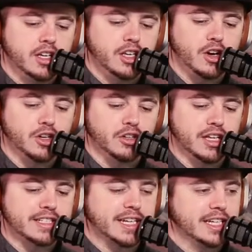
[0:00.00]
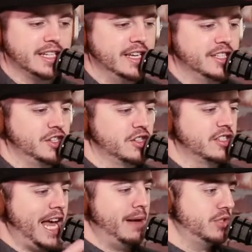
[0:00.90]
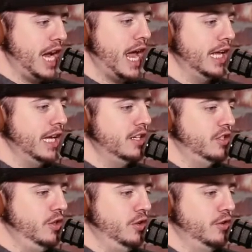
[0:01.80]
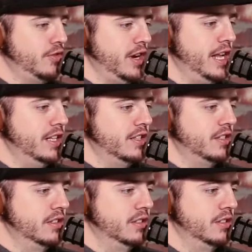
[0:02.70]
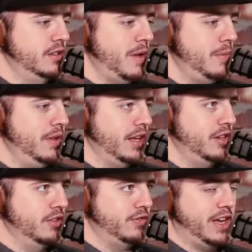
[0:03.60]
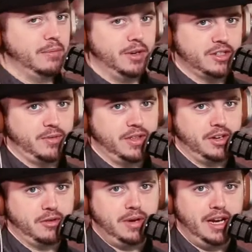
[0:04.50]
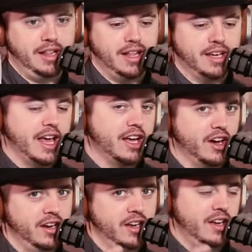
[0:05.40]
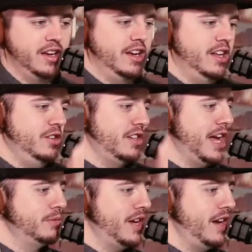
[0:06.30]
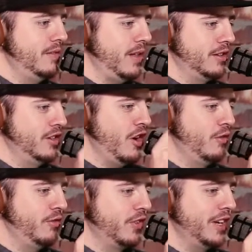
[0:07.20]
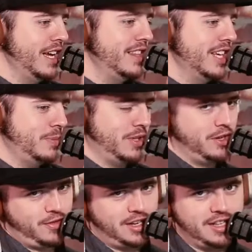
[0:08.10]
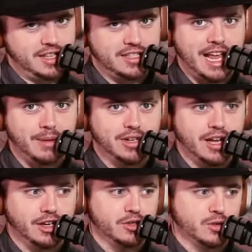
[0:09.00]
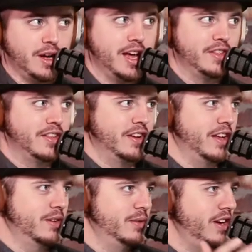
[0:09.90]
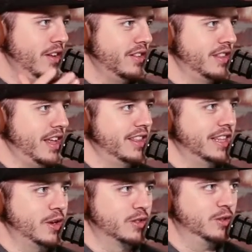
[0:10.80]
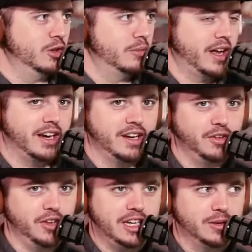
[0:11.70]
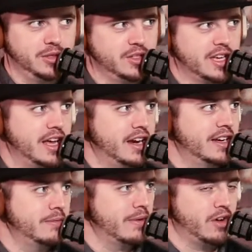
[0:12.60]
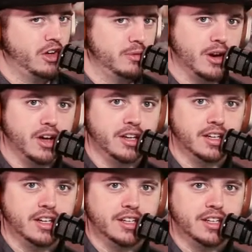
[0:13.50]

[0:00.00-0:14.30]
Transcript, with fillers: you know, you're listening to this and you're Snapchatting it to your friends, to maybe like your family or something, you're immediately like, hang on, and you Snapchat it and like don't forget this, but then you forget that Snapchat goes away, and then they're like, well, I think that was cool, but I didn't really hear what you said. I didn't have my volume on.